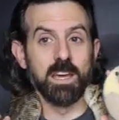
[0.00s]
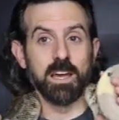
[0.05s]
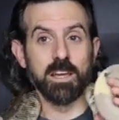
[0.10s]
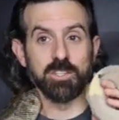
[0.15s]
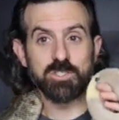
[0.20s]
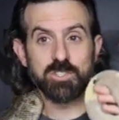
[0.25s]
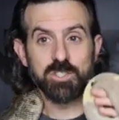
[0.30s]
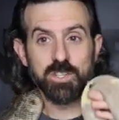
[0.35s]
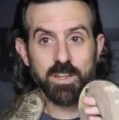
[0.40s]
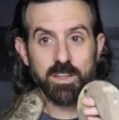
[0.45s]

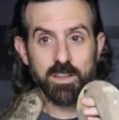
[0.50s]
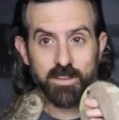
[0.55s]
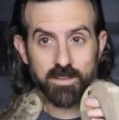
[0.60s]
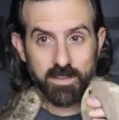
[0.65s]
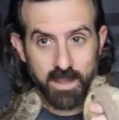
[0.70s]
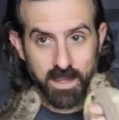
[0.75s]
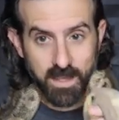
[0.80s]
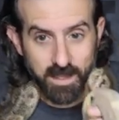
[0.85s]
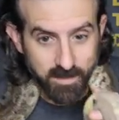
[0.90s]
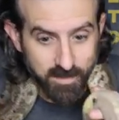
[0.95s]
She
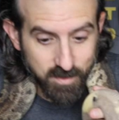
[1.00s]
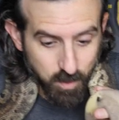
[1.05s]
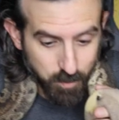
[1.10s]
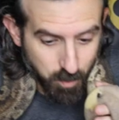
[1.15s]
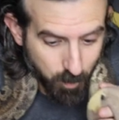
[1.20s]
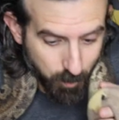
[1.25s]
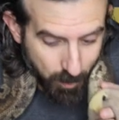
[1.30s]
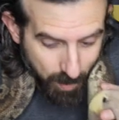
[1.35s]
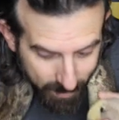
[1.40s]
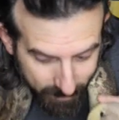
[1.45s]
is a
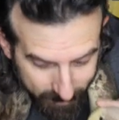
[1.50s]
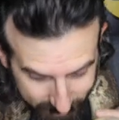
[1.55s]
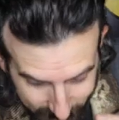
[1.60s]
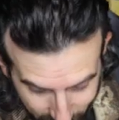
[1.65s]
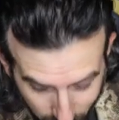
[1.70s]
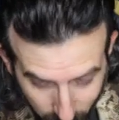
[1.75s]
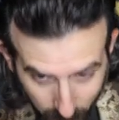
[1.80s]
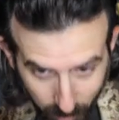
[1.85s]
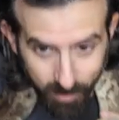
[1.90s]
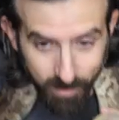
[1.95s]
super
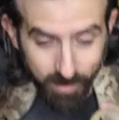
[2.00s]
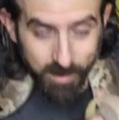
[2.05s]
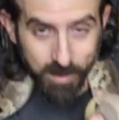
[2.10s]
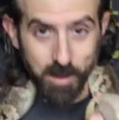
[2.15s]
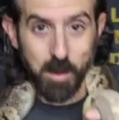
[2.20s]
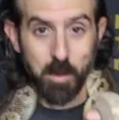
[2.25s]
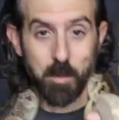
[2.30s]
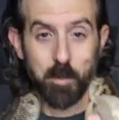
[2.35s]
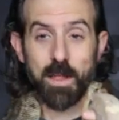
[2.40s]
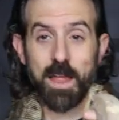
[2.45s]
pastel,
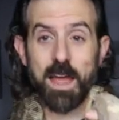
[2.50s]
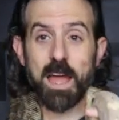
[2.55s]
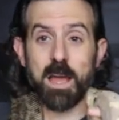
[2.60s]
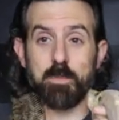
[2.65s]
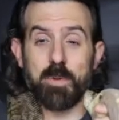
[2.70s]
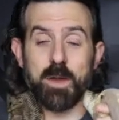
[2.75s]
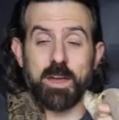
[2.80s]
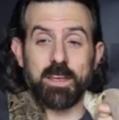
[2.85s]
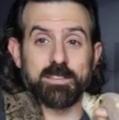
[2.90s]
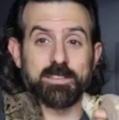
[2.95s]

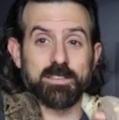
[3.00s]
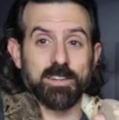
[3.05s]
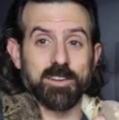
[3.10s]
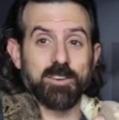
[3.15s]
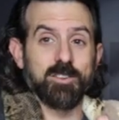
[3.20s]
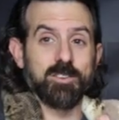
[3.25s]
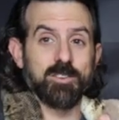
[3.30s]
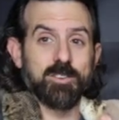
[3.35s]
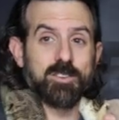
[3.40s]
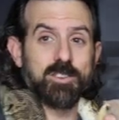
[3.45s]
black
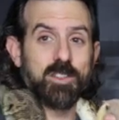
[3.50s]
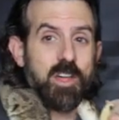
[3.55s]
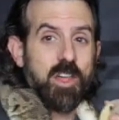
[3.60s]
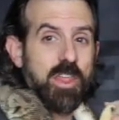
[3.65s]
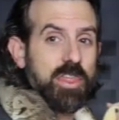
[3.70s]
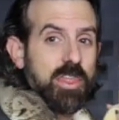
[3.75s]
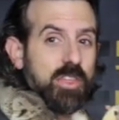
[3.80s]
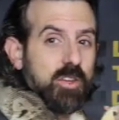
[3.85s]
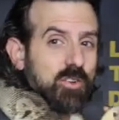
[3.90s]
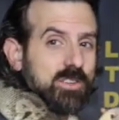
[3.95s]
pastel,
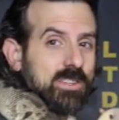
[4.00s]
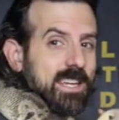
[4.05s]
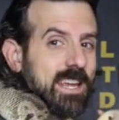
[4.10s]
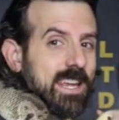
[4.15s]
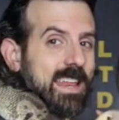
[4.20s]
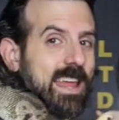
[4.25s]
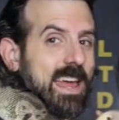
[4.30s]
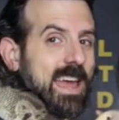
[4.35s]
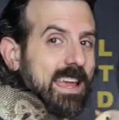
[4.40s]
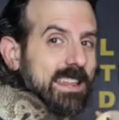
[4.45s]

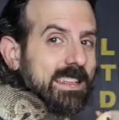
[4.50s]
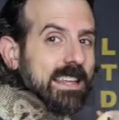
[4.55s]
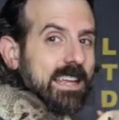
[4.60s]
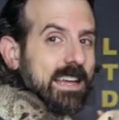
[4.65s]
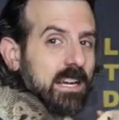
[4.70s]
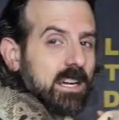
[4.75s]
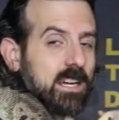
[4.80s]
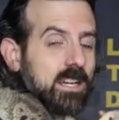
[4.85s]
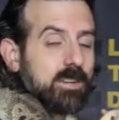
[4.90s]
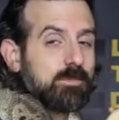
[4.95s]
13 egg
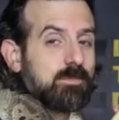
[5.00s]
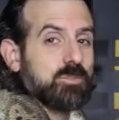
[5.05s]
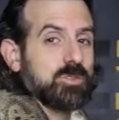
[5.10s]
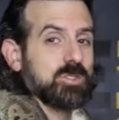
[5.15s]
layer.